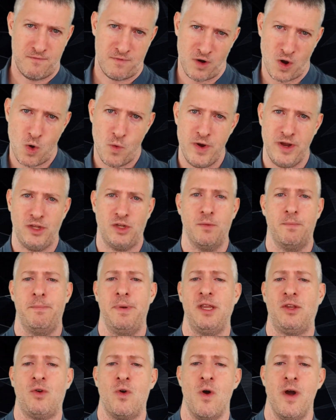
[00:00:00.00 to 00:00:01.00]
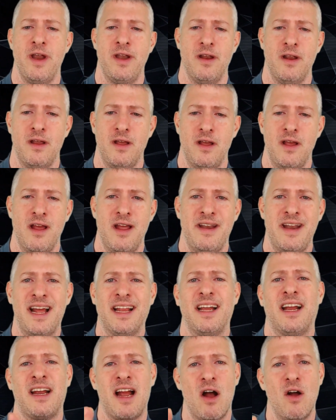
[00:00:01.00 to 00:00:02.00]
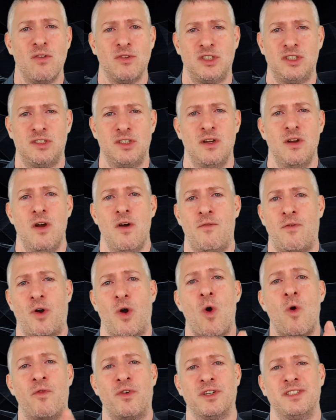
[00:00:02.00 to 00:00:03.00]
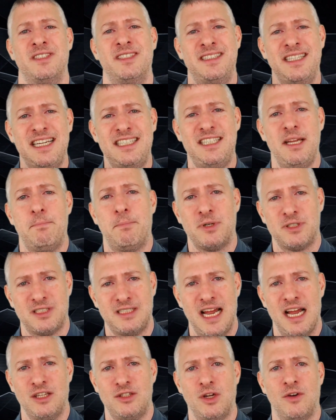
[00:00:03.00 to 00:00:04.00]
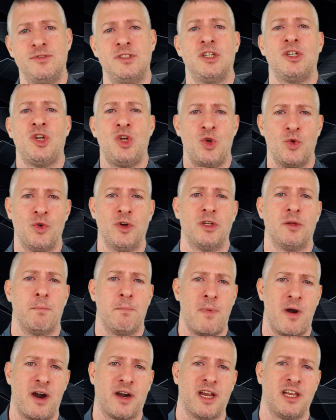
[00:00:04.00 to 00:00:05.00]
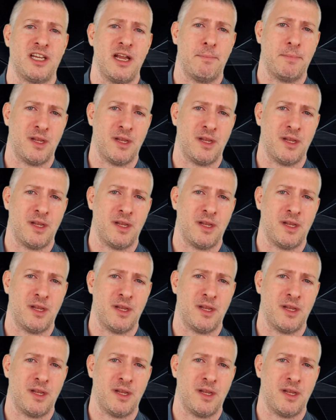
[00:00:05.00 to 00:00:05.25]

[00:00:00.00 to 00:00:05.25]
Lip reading: flow into Bitcoin, that accounts for over 60% of the current market